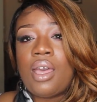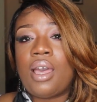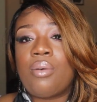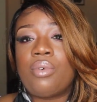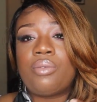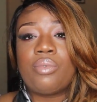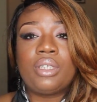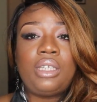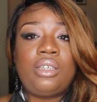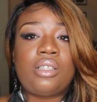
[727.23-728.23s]
I would
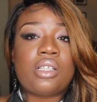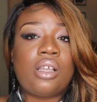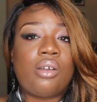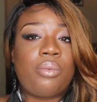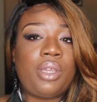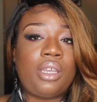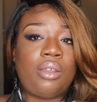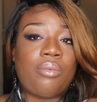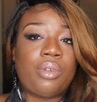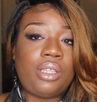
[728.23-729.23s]
really need to go in
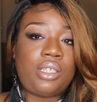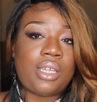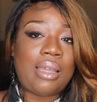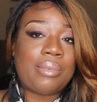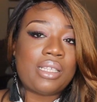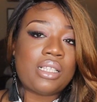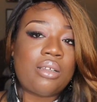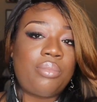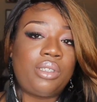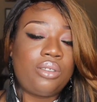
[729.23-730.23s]
and really chop this
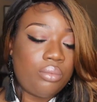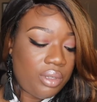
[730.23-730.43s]
up a little